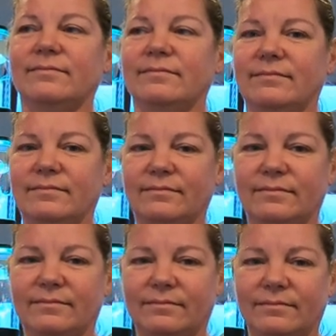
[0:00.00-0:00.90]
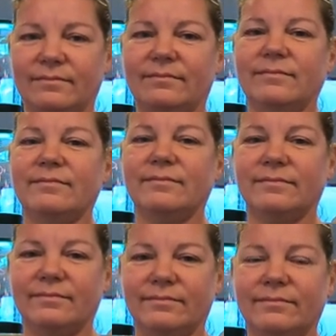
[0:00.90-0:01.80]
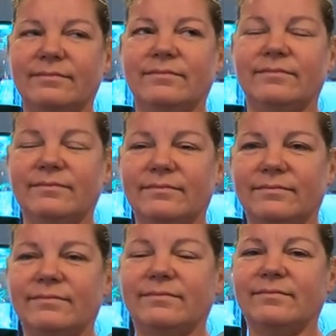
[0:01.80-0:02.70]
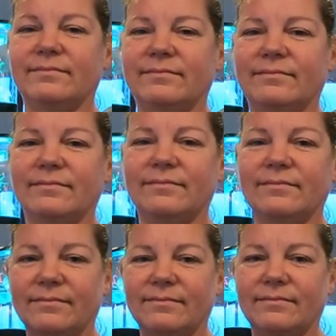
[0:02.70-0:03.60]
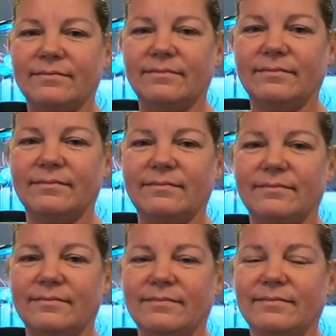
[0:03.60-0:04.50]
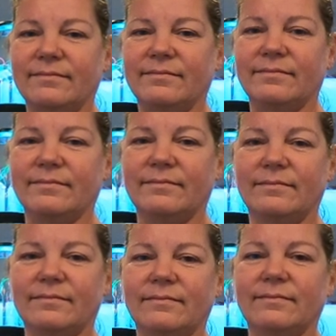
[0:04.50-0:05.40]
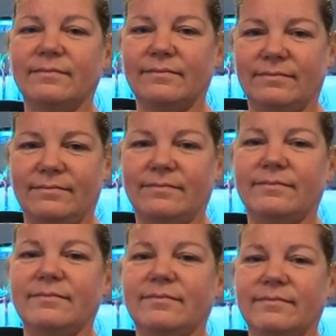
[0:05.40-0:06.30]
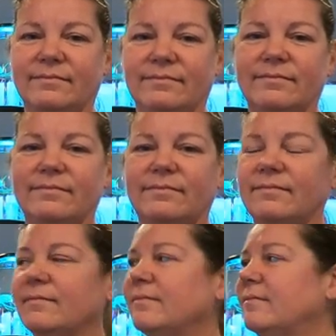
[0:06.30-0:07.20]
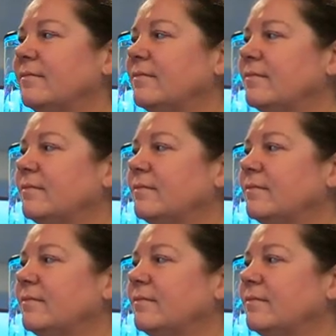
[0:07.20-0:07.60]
This person isn't speaking.